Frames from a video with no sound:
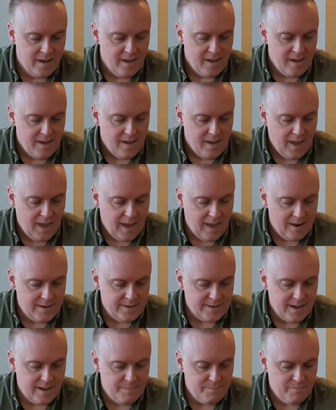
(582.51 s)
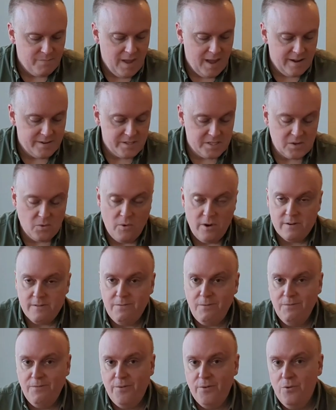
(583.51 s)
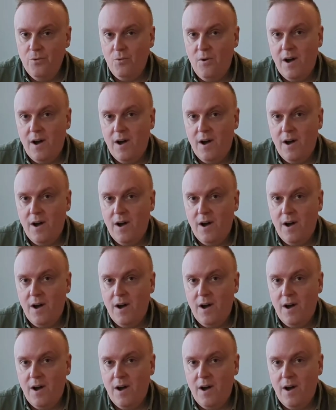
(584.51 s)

And just a wonderful food wine,